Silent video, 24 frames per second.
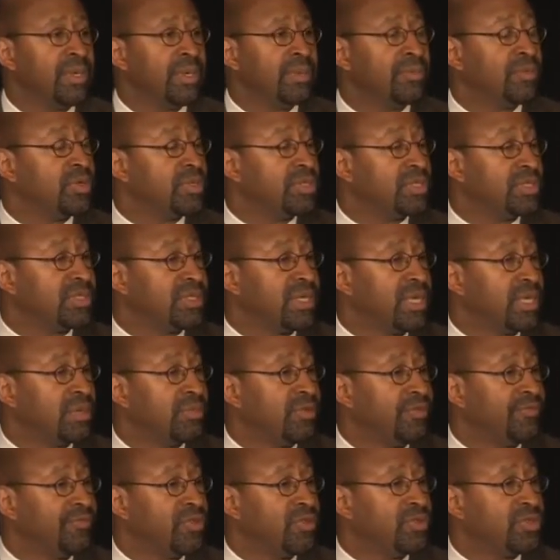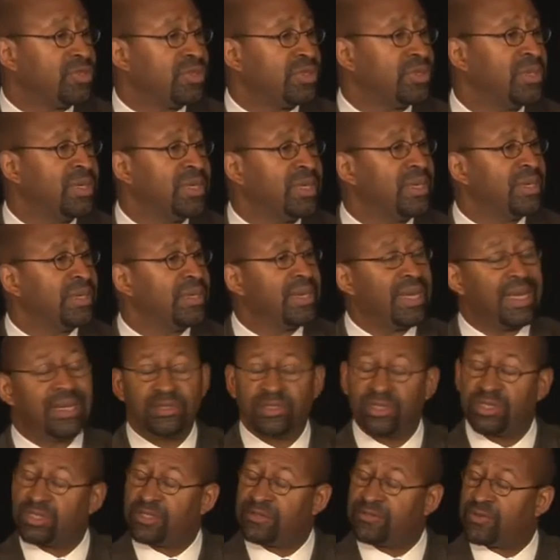a more sustainable future,
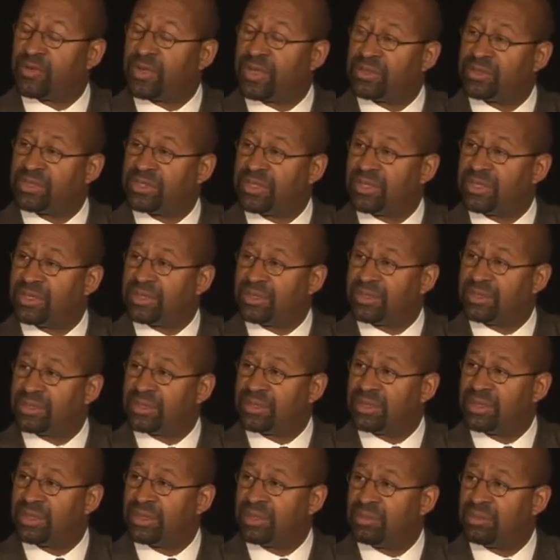not just for our cities,